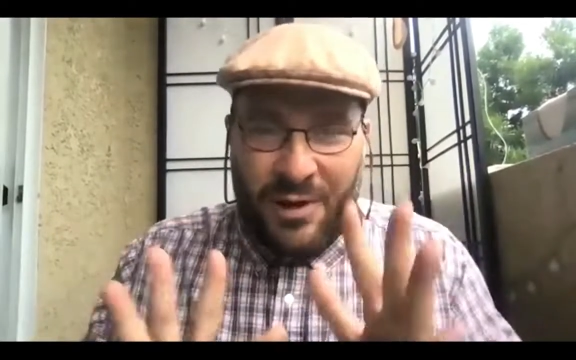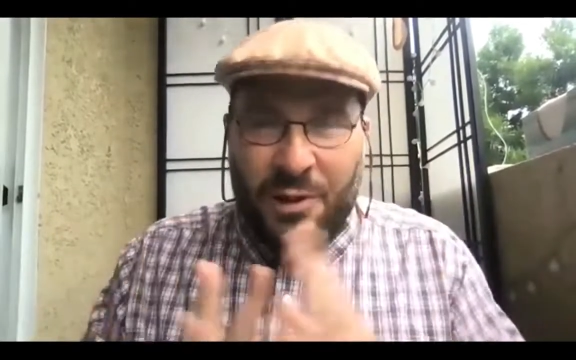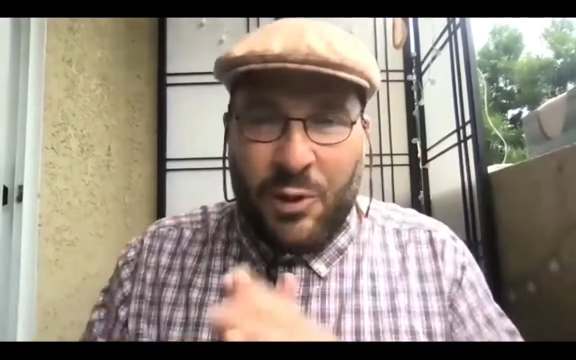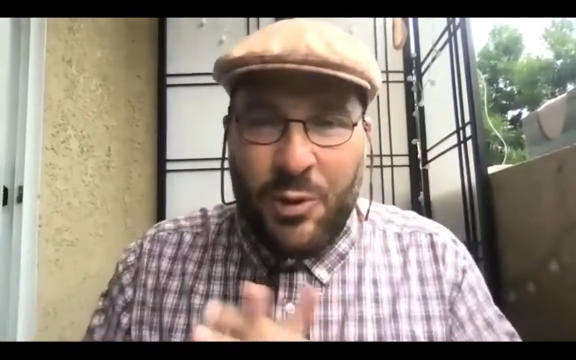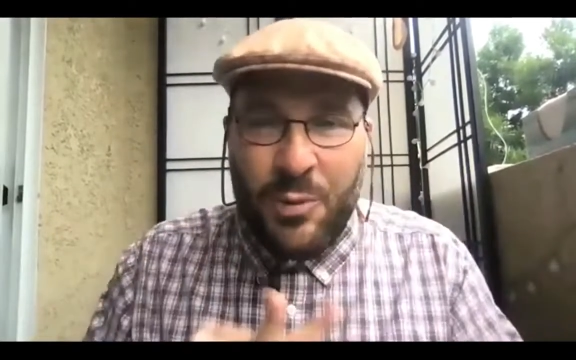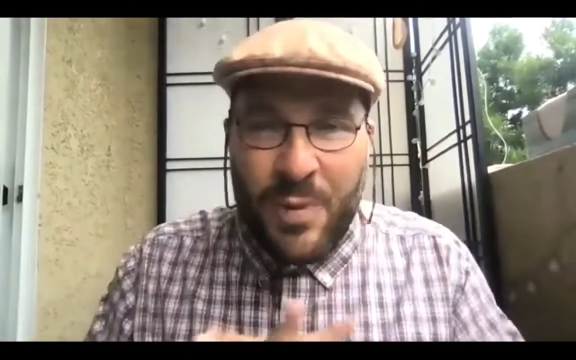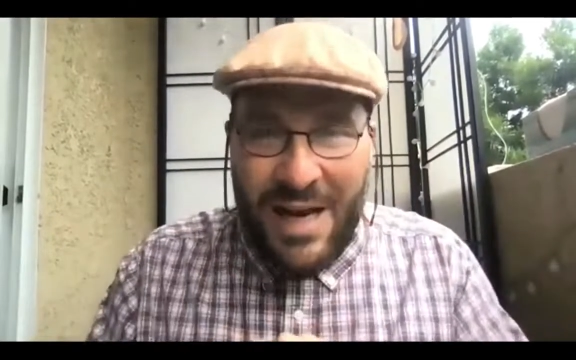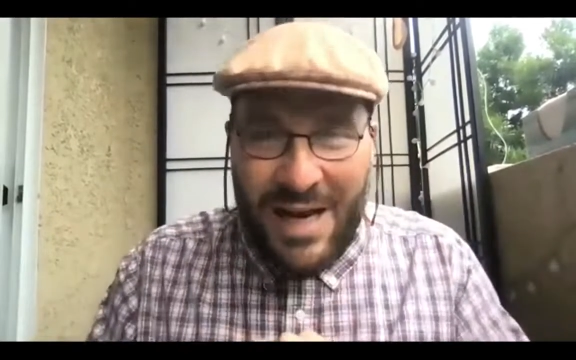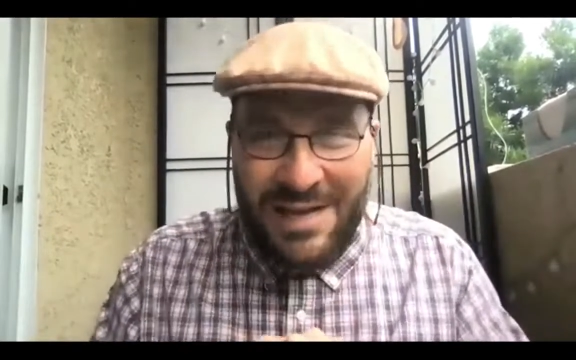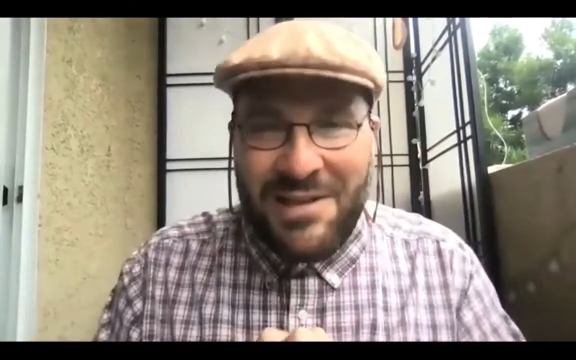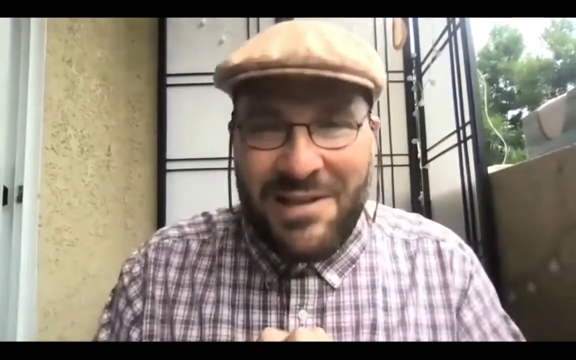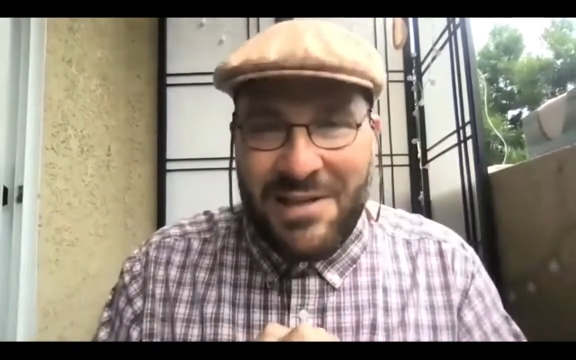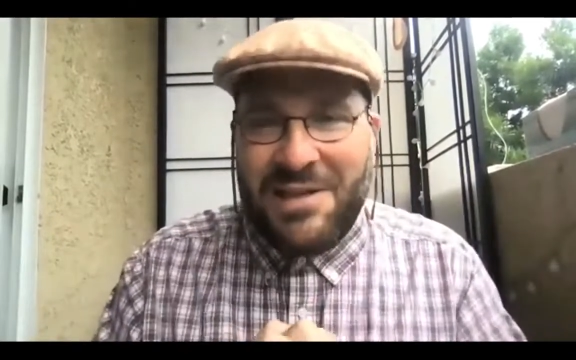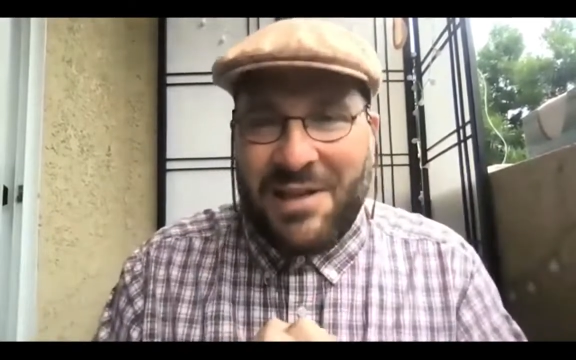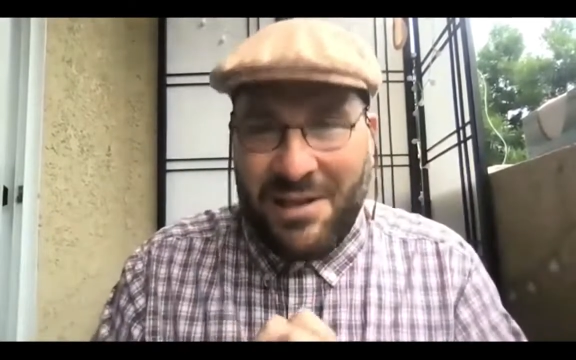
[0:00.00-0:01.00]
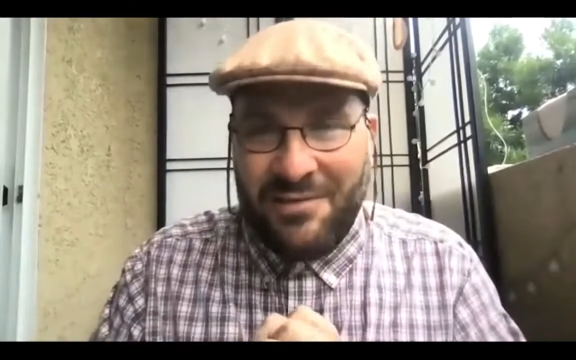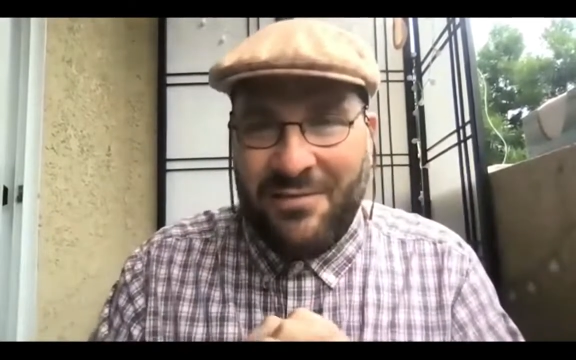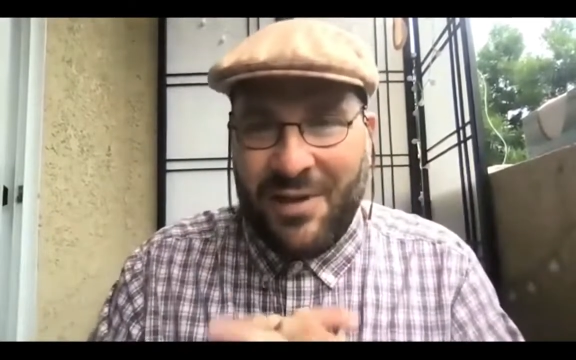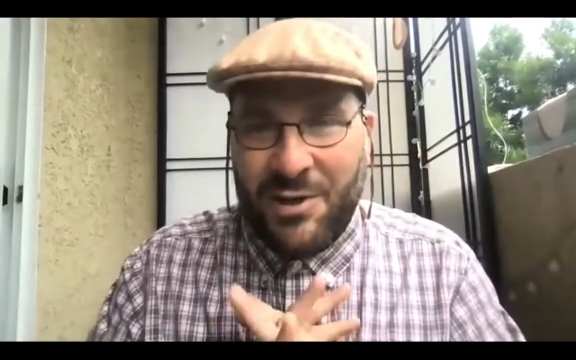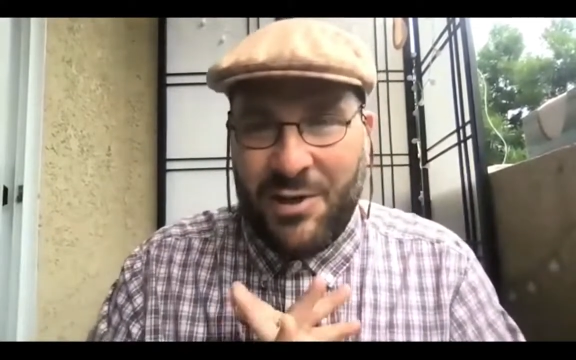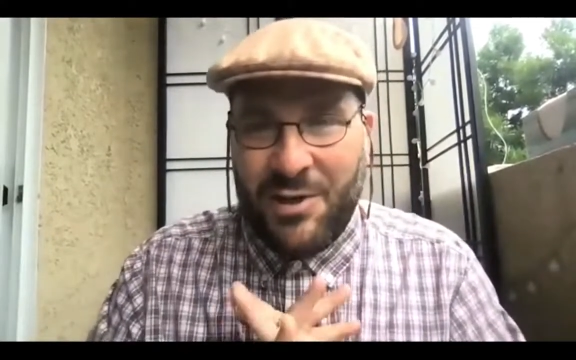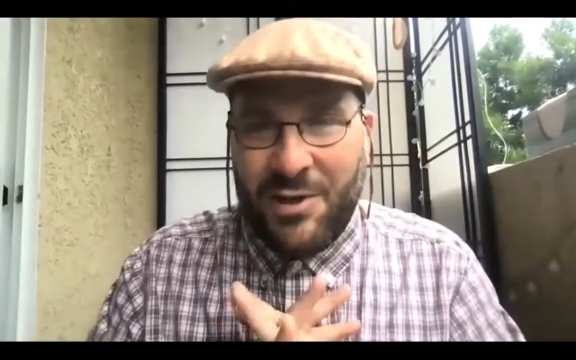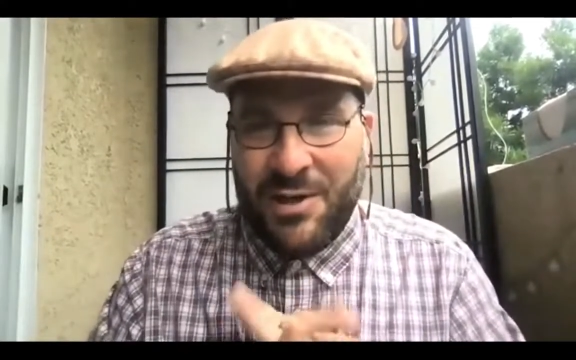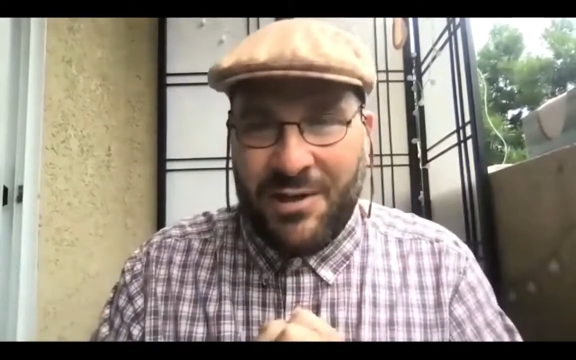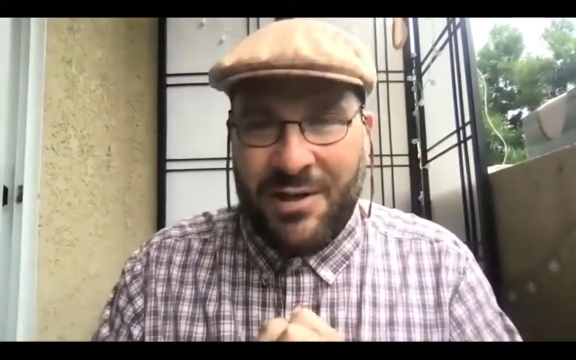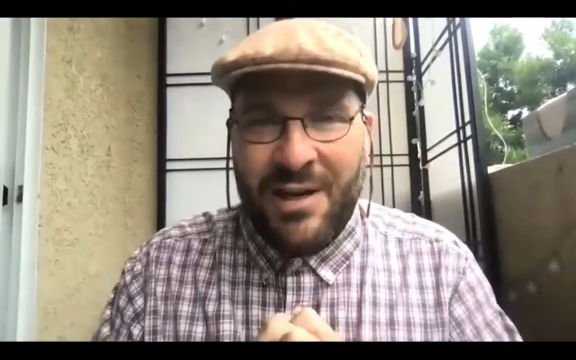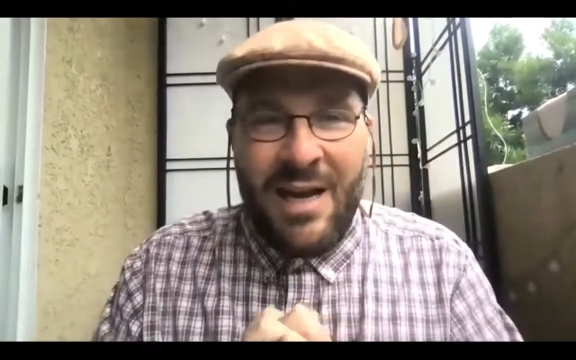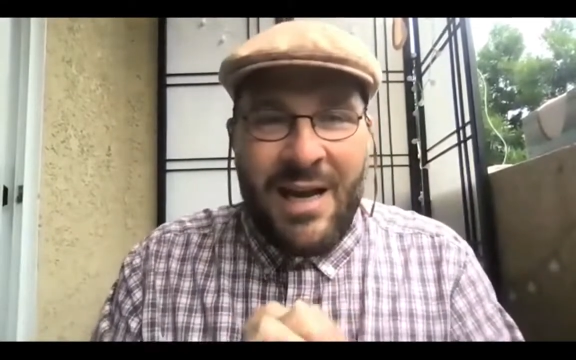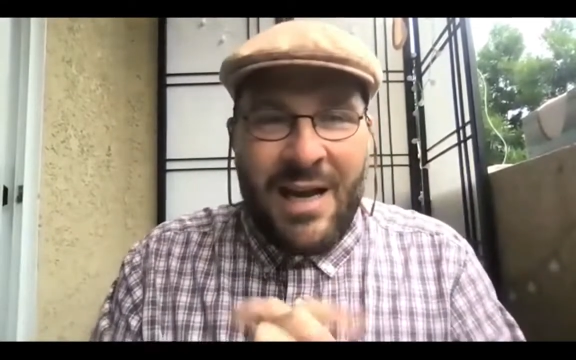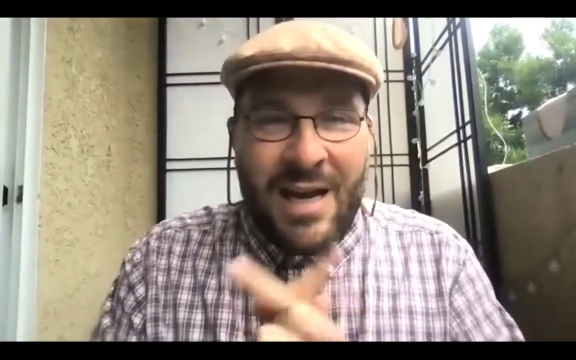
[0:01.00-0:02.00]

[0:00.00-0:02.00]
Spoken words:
illuminate this conviction.